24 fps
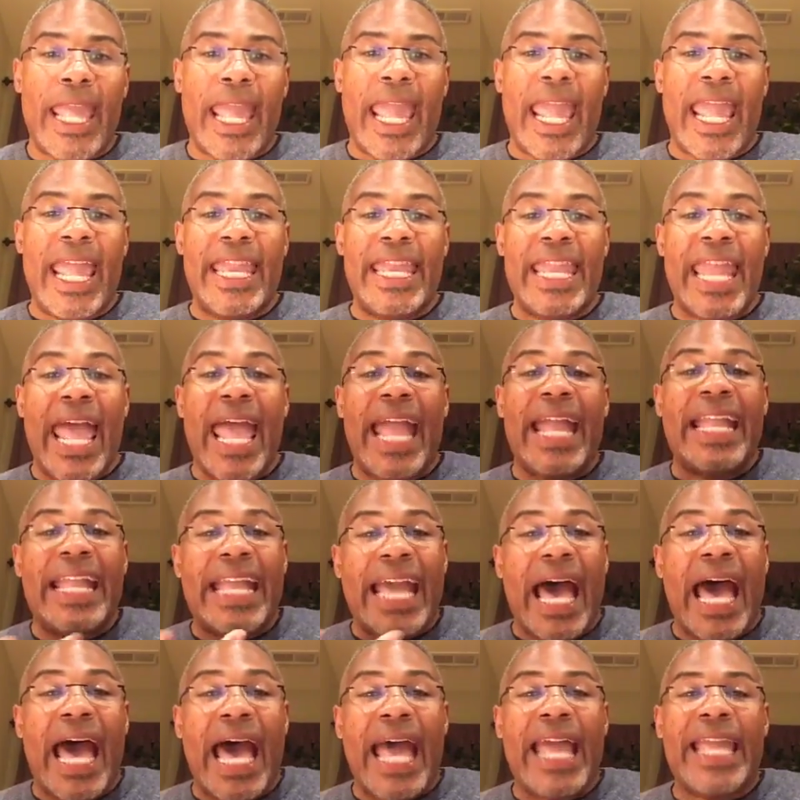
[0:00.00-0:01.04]
And that
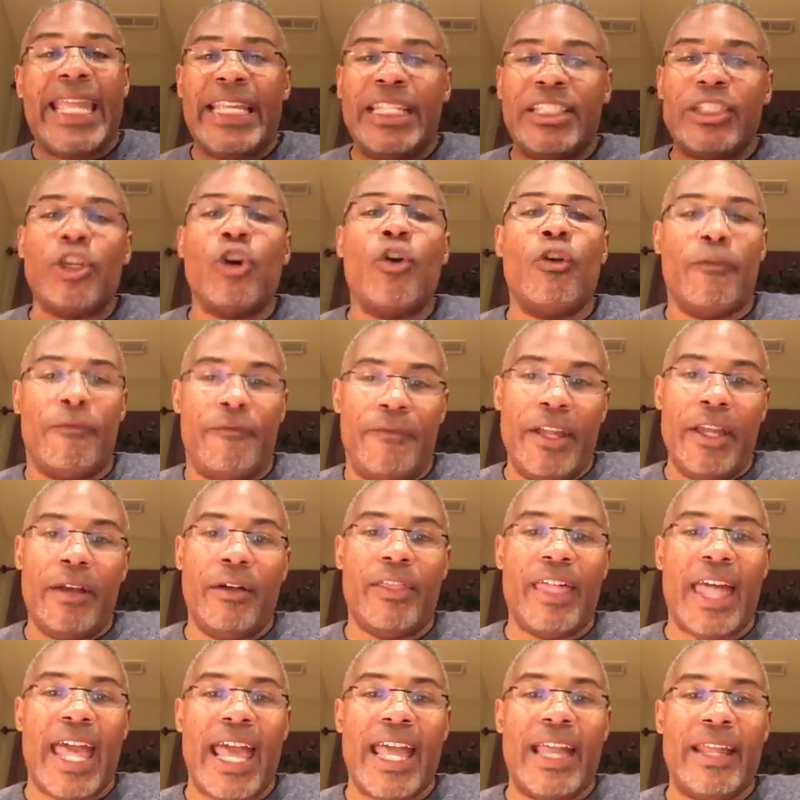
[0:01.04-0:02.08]
guy, he's going to feel
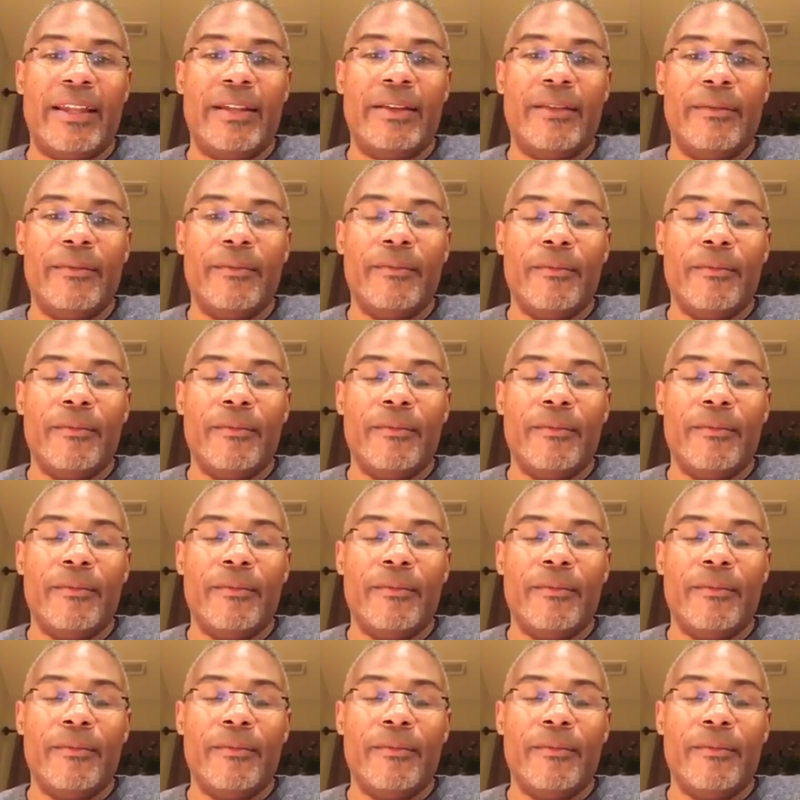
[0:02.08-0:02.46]
that.